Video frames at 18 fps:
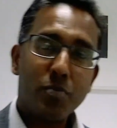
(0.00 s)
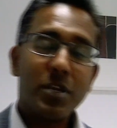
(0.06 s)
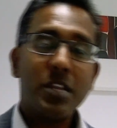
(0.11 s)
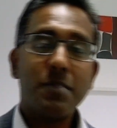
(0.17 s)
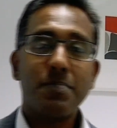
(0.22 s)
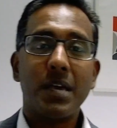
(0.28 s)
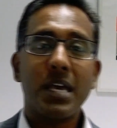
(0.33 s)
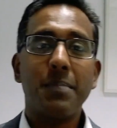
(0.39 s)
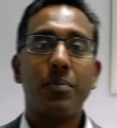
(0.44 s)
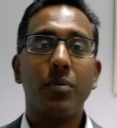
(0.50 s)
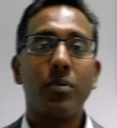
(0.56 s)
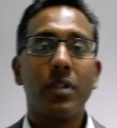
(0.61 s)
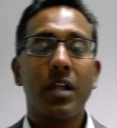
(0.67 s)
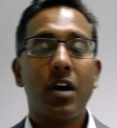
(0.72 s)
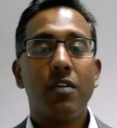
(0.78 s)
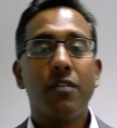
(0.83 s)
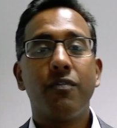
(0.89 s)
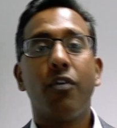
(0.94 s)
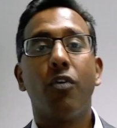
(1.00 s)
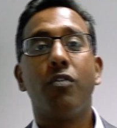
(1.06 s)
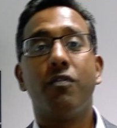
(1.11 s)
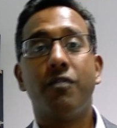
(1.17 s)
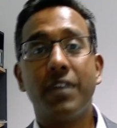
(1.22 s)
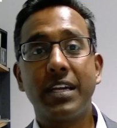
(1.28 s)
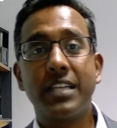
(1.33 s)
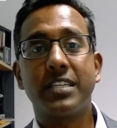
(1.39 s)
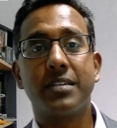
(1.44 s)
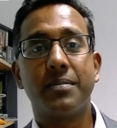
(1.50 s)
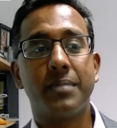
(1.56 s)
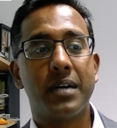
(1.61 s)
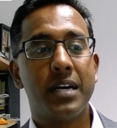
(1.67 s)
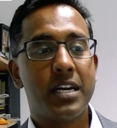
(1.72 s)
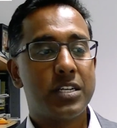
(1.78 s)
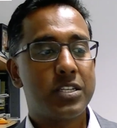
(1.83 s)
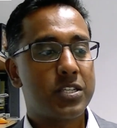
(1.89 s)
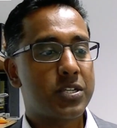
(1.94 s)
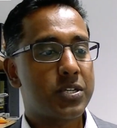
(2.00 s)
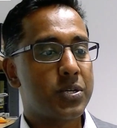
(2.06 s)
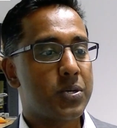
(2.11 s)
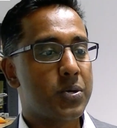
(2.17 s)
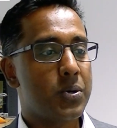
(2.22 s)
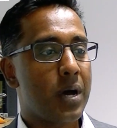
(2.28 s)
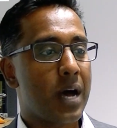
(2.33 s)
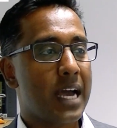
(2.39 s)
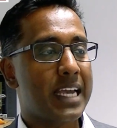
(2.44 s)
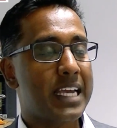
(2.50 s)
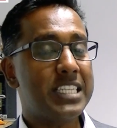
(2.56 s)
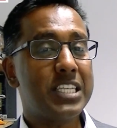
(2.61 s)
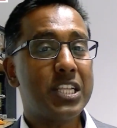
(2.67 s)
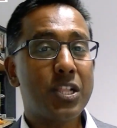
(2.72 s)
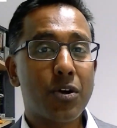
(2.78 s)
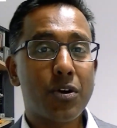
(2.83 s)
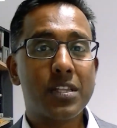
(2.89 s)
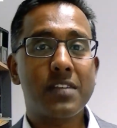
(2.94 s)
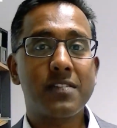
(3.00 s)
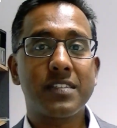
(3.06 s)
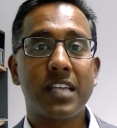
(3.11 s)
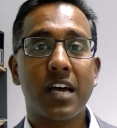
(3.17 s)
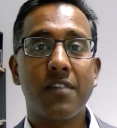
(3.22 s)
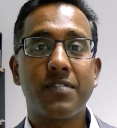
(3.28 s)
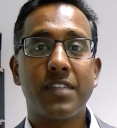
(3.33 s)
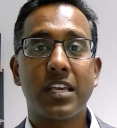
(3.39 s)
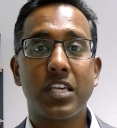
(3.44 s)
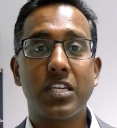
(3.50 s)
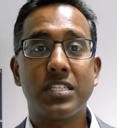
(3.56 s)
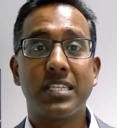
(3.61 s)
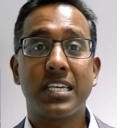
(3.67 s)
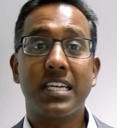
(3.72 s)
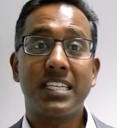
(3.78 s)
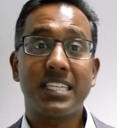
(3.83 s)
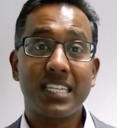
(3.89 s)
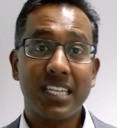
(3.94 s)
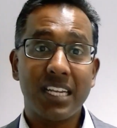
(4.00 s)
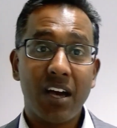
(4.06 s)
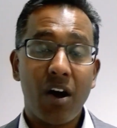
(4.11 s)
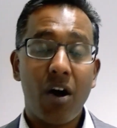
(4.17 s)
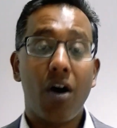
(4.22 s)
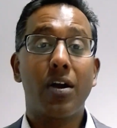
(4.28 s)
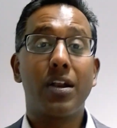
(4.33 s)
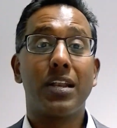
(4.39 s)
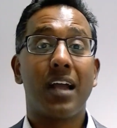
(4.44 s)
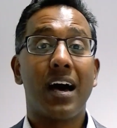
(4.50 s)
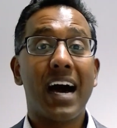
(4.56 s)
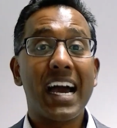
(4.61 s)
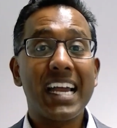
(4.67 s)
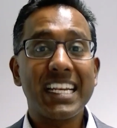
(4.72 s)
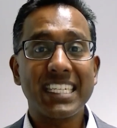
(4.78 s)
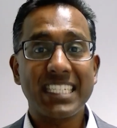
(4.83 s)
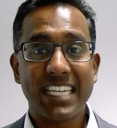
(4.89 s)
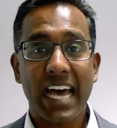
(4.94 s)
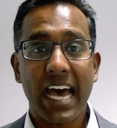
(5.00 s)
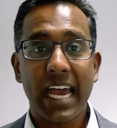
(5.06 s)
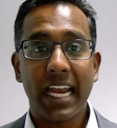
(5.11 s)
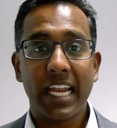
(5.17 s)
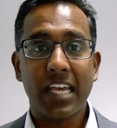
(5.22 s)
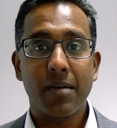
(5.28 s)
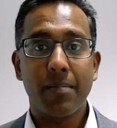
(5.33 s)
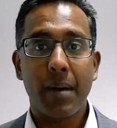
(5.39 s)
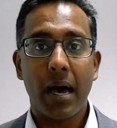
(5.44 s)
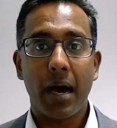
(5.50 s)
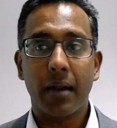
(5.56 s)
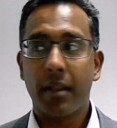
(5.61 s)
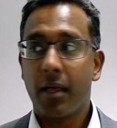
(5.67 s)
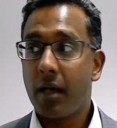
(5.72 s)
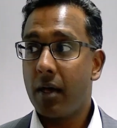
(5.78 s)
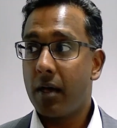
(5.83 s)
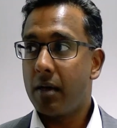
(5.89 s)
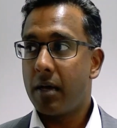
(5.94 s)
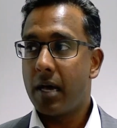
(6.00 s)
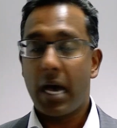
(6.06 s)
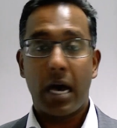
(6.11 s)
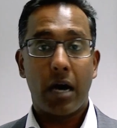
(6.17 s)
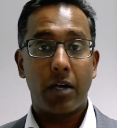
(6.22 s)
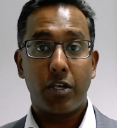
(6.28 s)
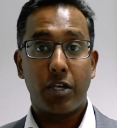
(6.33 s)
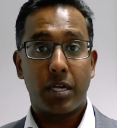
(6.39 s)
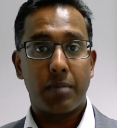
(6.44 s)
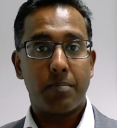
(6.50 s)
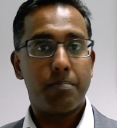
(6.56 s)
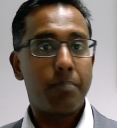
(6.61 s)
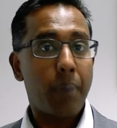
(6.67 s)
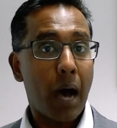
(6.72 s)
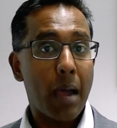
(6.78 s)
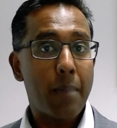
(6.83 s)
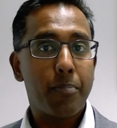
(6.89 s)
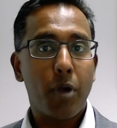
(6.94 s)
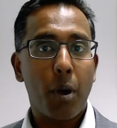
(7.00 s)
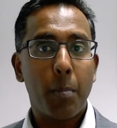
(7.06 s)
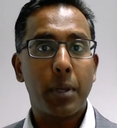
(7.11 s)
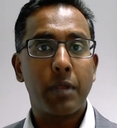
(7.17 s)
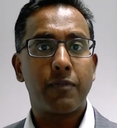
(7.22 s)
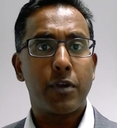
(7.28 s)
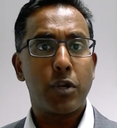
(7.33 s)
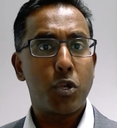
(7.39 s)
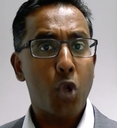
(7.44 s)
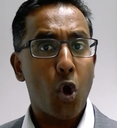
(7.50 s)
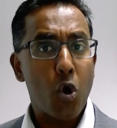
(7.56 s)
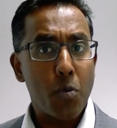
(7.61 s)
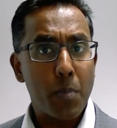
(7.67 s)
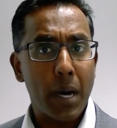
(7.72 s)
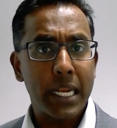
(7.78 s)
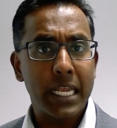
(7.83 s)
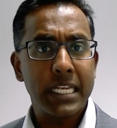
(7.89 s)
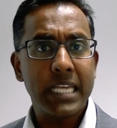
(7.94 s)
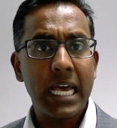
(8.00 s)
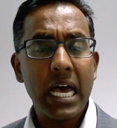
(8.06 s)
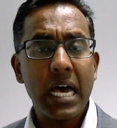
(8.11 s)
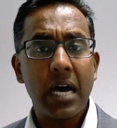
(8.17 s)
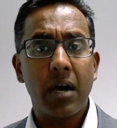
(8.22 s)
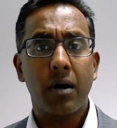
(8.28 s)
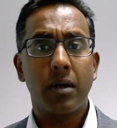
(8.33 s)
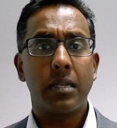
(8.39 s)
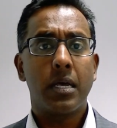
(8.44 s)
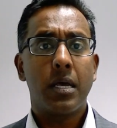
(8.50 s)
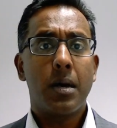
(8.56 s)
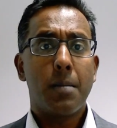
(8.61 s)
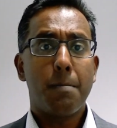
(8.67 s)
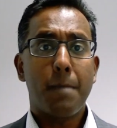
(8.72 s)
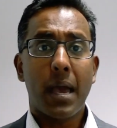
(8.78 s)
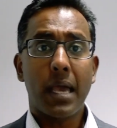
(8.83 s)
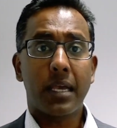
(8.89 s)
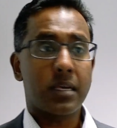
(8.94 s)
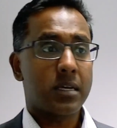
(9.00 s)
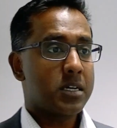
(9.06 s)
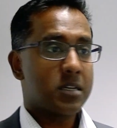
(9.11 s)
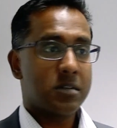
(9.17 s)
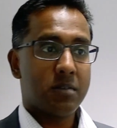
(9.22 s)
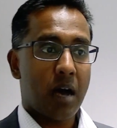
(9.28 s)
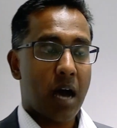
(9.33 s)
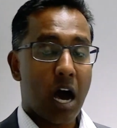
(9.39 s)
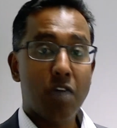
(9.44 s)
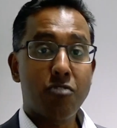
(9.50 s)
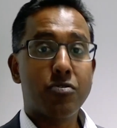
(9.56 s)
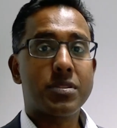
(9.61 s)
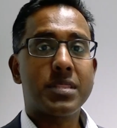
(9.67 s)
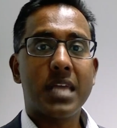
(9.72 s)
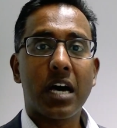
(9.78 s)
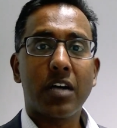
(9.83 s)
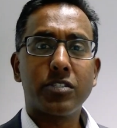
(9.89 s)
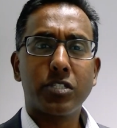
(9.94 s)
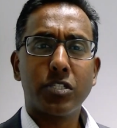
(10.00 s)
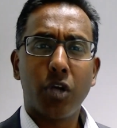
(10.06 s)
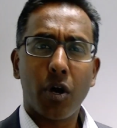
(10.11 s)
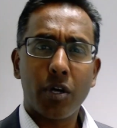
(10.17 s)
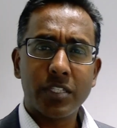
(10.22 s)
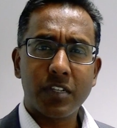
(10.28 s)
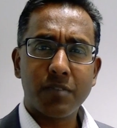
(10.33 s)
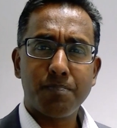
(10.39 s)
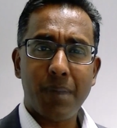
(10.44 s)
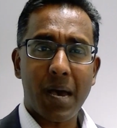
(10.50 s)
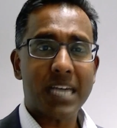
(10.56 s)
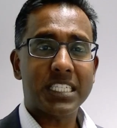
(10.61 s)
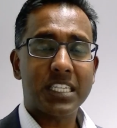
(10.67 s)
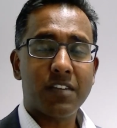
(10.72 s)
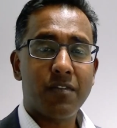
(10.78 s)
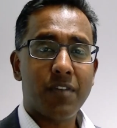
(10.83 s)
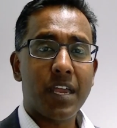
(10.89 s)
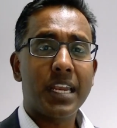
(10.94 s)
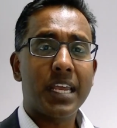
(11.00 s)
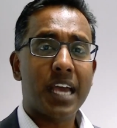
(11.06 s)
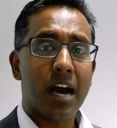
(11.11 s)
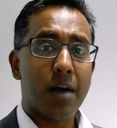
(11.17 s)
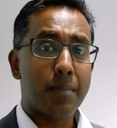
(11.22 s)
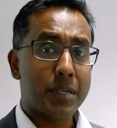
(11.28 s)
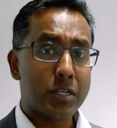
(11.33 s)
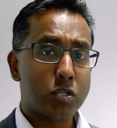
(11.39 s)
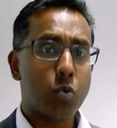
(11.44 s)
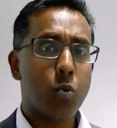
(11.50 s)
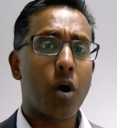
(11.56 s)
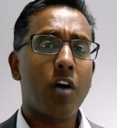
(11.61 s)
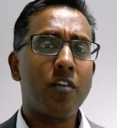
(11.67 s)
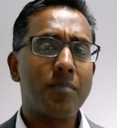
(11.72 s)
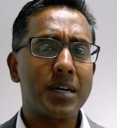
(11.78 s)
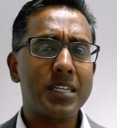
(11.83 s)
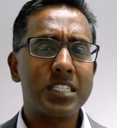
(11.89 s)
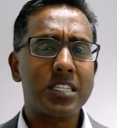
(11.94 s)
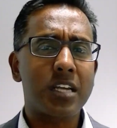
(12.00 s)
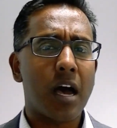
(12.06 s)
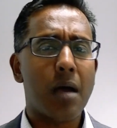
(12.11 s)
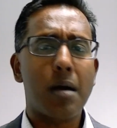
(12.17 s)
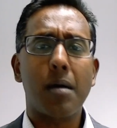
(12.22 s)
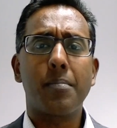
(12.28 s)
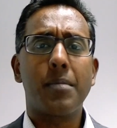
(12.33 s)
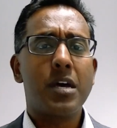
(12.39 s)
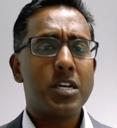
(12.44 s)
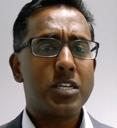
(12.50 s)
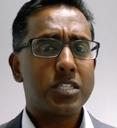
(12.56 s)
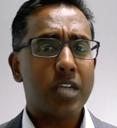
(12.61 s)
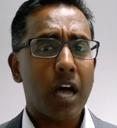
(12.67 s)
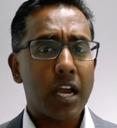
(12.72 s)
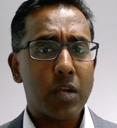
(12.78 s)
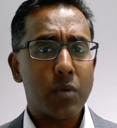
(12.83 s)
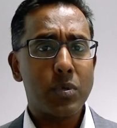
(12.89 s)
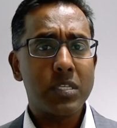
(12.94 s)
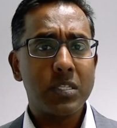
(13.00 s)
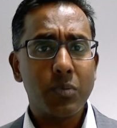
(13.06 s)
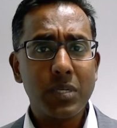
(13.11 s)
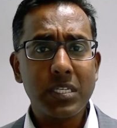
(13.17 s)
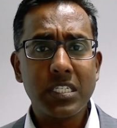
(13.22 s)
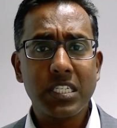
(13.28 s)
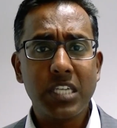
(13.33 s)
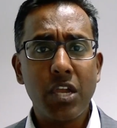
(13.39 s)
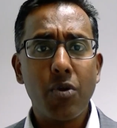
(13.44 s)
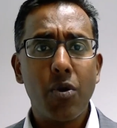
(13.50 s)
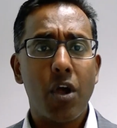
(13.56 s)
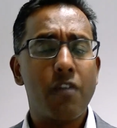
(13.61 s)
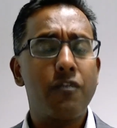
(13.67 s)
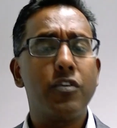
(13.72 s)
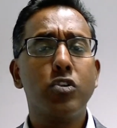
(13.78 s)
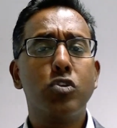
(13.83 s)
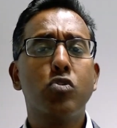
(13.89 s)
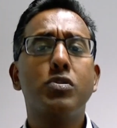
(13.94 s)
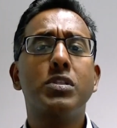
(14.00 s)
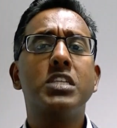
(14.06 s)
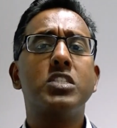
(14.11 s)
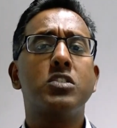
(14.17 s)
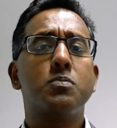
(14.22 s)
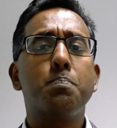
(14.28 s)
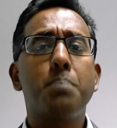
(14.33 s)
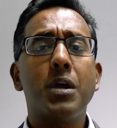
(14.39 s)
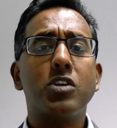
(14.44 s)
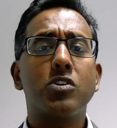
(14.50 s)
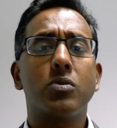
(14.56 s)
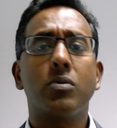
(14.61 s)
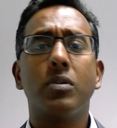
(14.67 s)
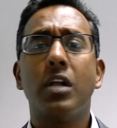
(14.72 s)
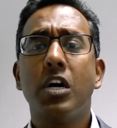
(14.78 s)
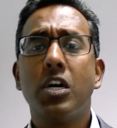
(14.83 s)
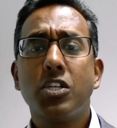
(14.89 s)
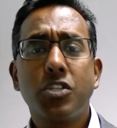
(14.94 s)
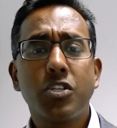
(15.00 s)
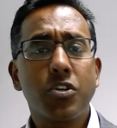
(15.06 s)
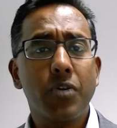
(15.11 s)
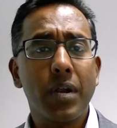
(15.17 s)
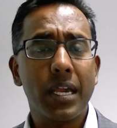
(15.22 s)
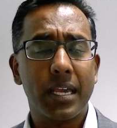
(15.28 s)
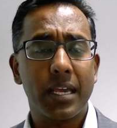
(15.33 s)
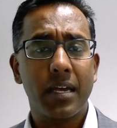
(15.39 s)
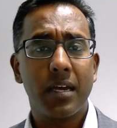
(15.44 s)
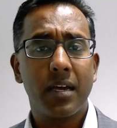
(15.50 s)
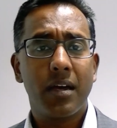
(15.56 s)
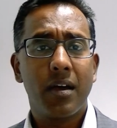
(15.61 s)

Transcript: many people fall victim to, I guess, a lot of the stuff that you see online, sadly, about how you can buy property for no money down, make $100,000 in passive income in 12 months time, starting with zero if you do this special trick.